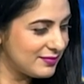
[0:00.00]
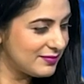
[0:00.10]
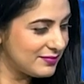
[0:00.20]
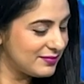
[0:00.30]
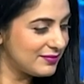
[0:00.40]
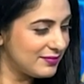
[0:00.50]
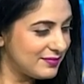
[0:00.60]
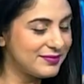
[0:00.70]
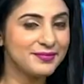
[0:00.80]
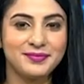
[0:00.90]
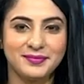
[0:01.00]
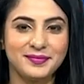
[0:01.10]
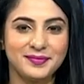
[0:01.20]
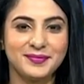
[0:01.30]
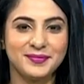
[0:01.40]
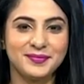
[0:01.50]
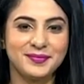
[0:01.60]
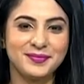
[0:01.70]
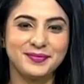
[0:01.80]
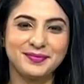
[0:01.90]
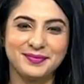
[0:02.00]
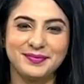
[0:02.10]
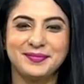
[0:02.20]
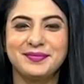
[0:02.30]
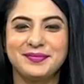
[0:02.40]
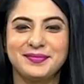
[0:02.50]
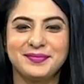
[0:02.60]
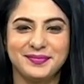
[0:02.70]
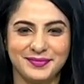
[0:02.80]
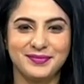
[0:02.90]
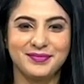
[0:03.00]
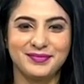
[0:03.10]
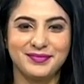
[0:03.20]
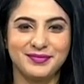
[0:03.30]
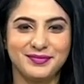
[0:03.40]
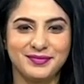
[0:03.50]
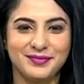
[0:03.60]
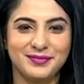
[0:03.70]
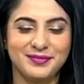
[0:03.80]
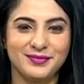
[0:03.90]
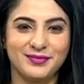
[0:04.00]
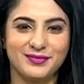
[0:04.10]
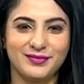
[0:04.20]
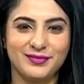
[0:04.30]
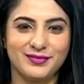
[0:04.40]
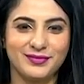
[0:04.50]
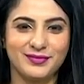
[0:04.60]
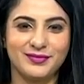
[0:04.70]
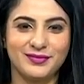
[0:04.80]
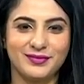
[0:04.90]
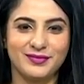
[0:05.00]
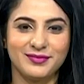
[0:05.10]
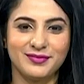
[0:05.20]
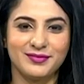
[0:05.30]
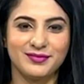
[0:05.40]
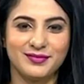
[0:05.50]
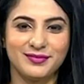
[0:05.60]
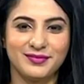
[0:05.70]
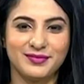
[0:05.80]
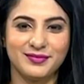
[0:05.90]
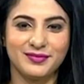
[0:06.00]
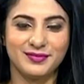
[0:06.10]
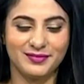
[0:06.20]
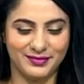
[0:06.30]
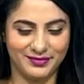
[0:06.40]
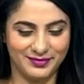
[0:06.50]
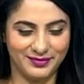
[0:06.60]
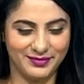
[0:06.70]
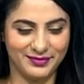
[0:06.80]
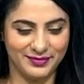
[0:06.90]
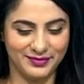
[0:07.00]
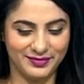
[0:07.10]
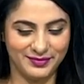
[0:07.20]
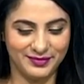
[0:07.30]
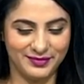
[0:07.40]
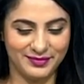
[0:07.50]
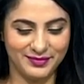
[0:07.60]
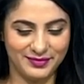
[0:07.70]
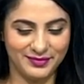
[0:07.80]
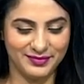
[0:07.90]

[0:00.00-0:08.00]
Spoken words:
The person shown says nothing.